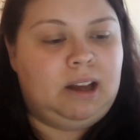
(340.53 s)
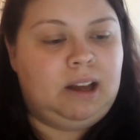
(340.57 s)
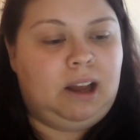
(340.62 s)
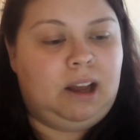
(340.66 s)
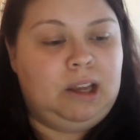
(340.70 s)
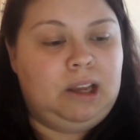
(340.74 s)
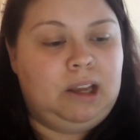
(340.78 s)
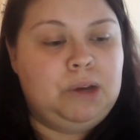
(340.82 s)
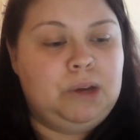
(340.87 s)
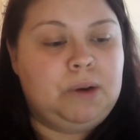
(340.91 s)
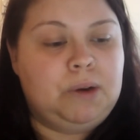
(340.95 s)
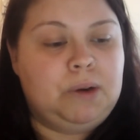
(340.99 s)

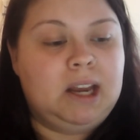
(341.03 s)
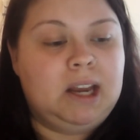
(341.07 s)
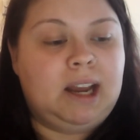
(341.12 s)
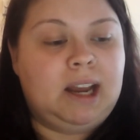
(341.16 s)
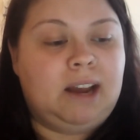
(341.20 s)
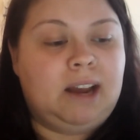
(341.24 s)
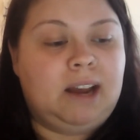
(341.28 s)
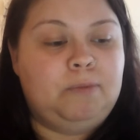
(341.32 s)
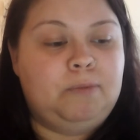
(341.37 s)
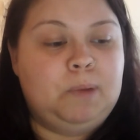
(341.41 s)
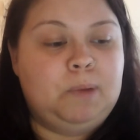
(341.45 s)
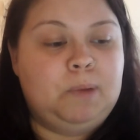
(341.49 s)
You can
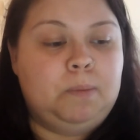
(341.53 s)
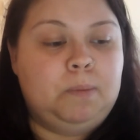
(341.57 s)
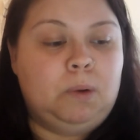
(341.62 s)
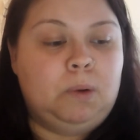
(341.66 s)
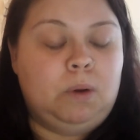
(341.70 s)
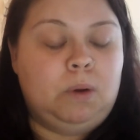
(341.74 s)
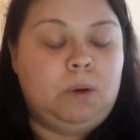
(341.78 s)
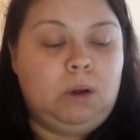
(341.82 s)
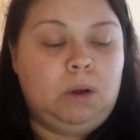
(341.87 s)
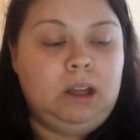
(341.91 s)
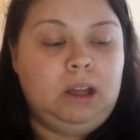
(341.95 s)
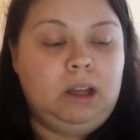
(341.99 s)
have
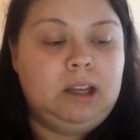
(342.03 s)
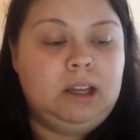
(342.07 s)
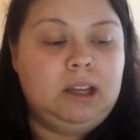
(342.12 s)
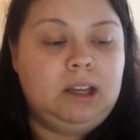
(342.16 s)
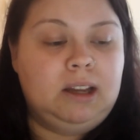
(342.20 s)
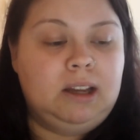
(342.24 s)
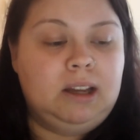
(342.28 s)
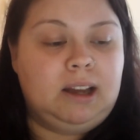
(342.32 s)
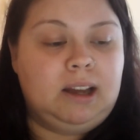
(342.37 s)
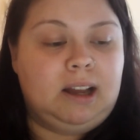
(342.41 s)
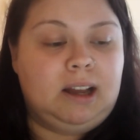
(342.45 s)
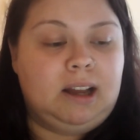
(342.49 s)
people
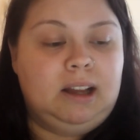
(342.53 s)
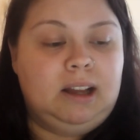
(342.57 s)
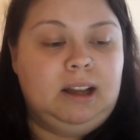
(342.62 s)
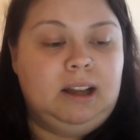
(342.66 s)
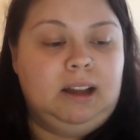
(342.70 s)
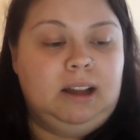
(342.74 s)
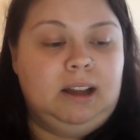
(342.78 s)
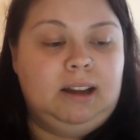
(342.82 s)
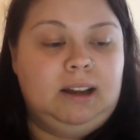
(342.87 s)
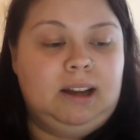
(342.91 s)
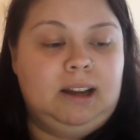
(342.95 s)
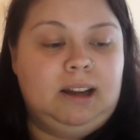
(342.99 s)

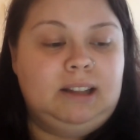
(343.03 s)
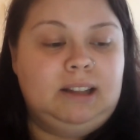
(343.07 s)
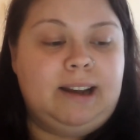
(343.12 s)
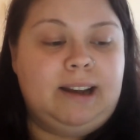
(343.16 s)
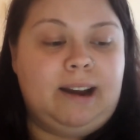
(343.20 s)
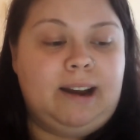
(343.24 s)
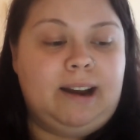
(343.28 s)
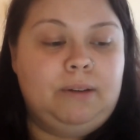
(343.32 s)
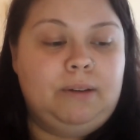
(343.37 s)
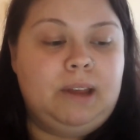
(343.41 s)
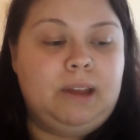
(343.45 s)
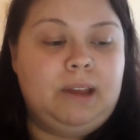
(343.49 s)

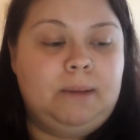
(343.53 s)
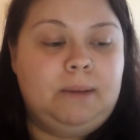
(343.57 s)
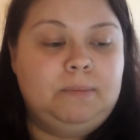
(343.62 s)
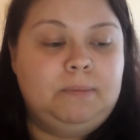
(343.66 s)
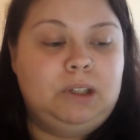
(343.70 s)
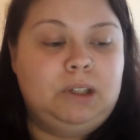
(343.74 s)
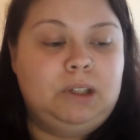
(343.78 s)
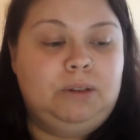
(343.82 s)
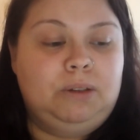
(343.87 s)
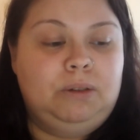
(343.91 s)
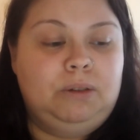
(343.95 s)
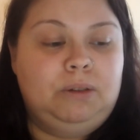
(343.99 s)
allow them
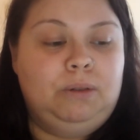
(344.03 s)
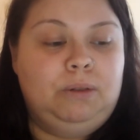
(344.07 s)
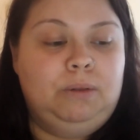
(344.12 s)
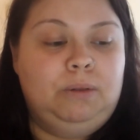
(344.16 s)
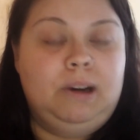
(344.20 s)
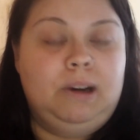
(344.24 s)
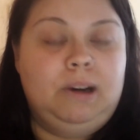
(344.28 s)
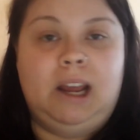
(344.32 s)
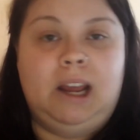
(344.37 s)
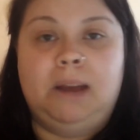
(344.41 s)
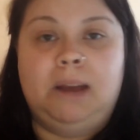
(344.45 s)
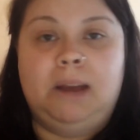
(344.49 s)
to
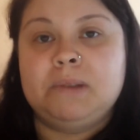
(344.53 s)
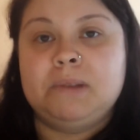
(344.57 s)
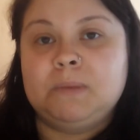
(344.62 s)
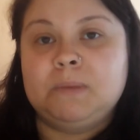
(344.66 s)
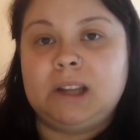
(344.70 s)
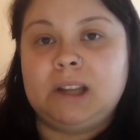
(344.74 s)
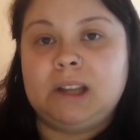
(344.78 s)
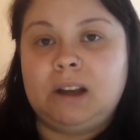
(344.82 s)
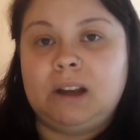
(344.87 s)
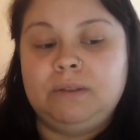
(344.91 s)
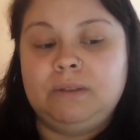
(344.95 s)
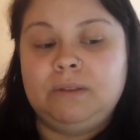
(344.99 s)
rename
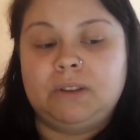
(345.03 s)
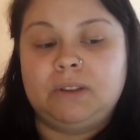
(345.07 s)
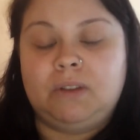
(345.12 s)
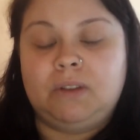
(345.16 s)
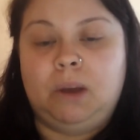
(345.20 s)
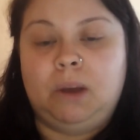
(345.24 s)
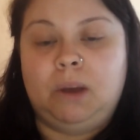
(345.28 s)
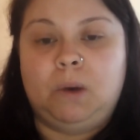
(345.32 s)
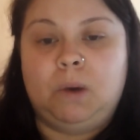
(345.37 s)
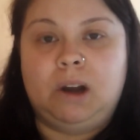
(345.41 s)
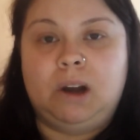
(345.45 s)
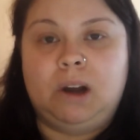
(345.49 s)
themselves if
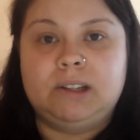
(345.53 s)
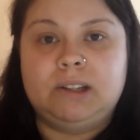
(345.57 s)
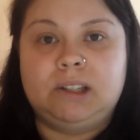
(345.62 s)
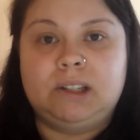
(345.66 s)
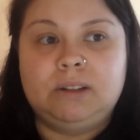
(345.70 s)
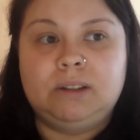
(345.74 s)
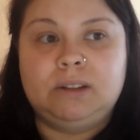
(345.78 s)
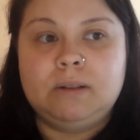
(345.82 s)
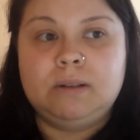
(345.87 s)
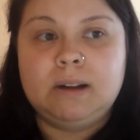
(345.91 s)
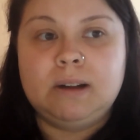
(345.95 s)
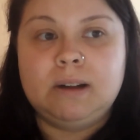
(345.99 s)
they want
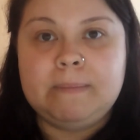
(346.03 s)
to.